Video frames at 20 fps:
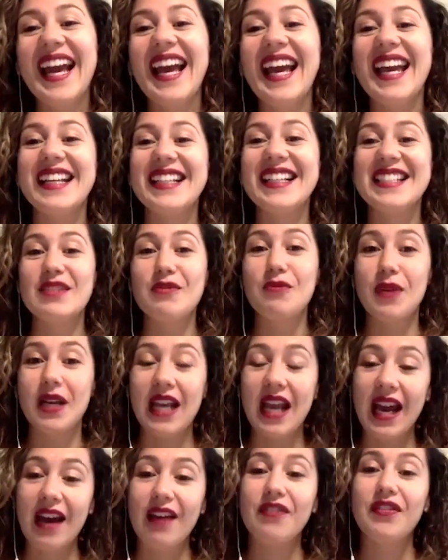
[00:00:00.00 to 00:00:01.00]
And when
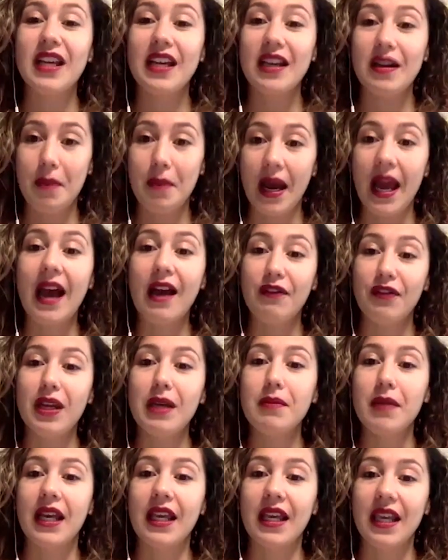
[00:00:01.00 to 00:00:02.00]
having
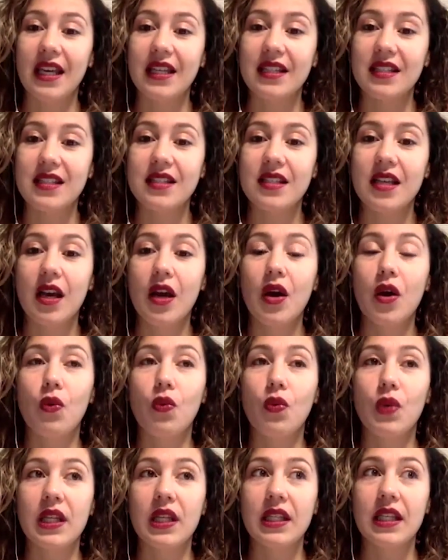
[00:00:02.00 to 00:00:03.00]
my kids
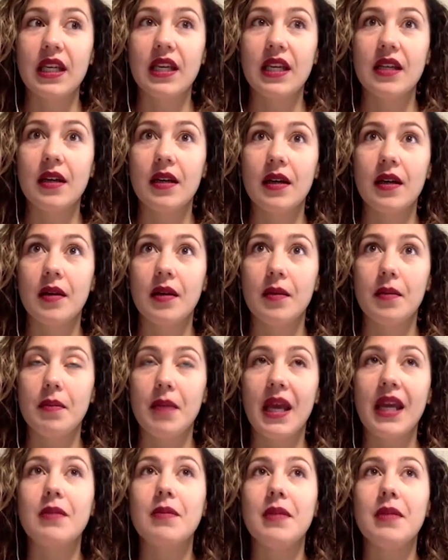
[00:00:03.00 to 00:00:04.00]
really
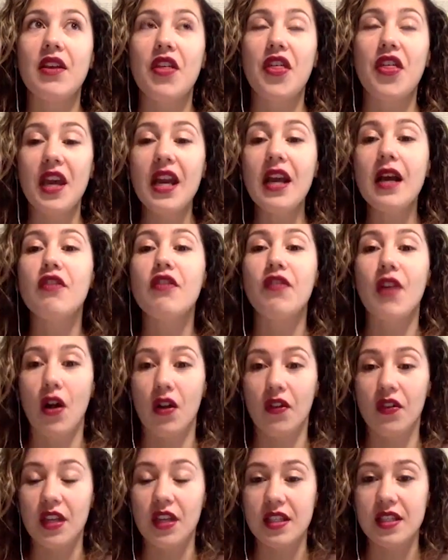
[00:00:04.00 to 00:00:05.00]
made me think of all
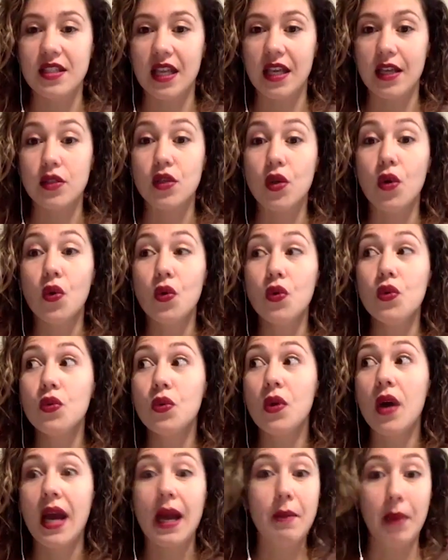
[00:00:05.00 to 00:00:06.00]
these things. Who
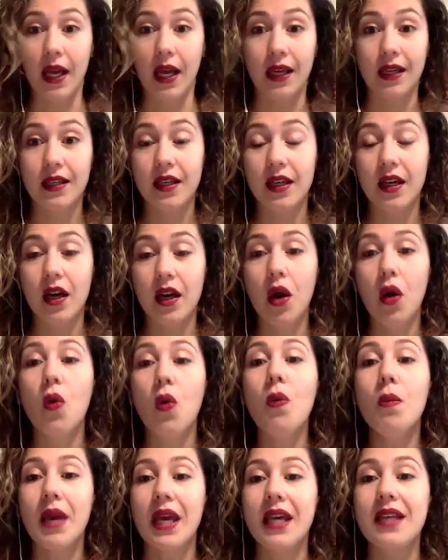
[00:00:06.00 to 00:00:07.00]
am I? Who
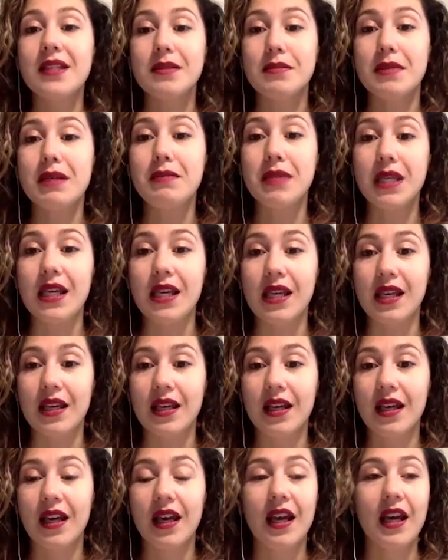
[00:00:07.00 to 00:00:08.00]
makes me me
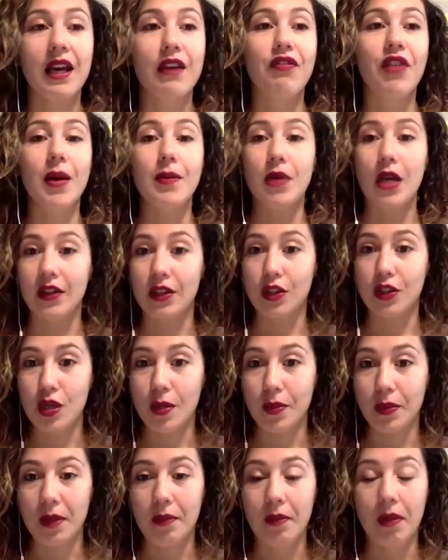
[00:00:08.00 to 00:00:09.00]
if I'm not the
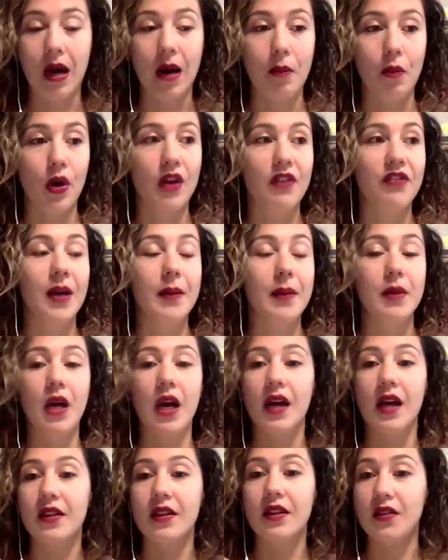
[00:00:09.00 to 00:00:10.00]
triplet mom, or if I'm
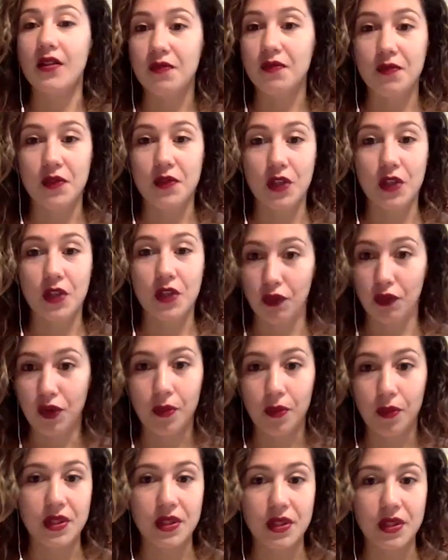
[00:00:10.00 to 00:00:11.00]
not the girl from
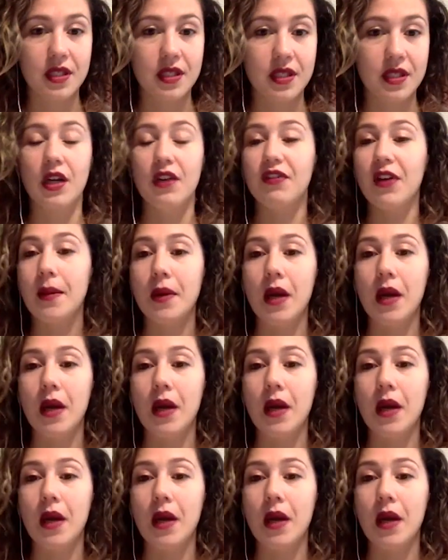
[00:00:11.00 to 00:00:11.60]
Brazil, or if I'm not,